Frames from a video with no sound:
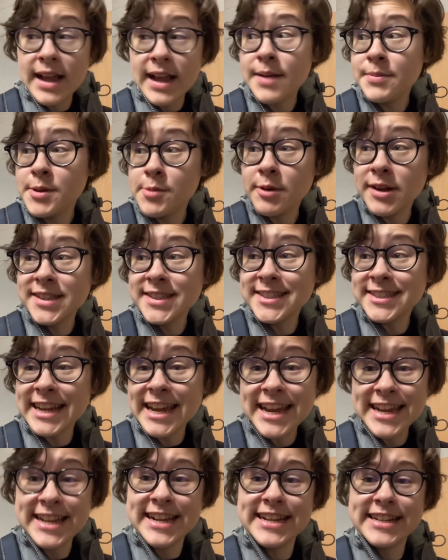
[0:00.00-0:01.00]
Happy
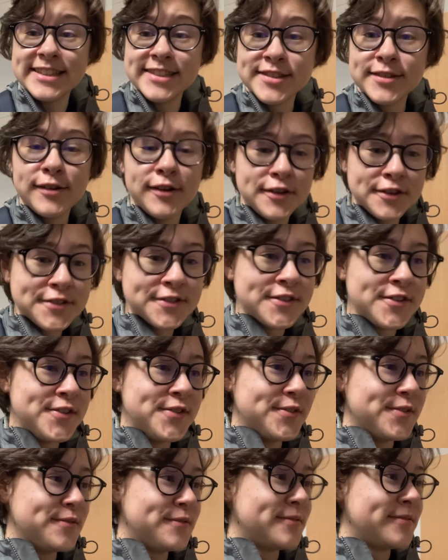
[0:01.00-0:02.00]
Wednesday. It's
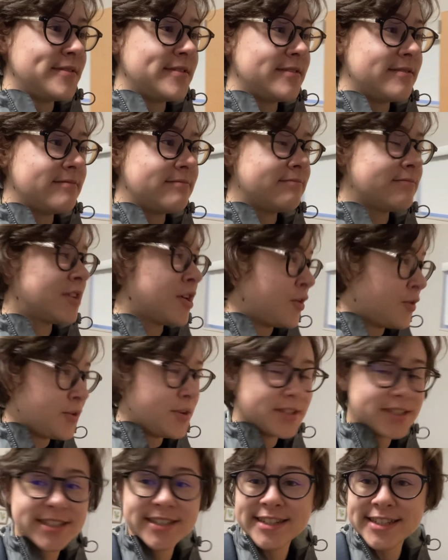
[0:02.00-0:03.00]
also
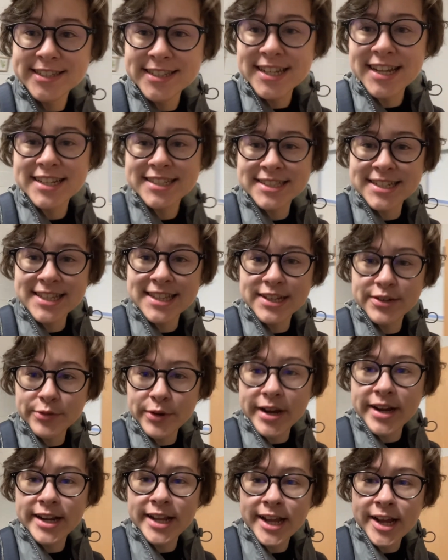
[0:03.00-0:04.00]
cold and disgustingly
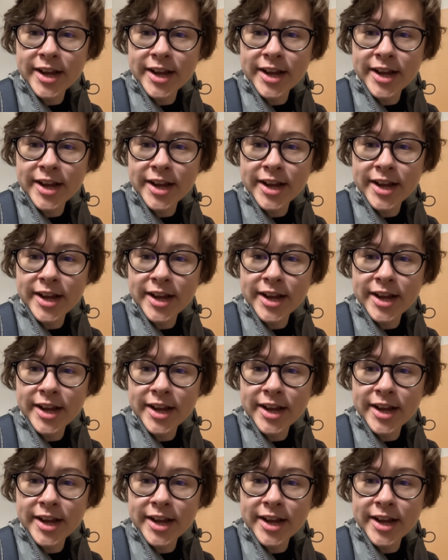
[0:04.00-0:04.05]
rainy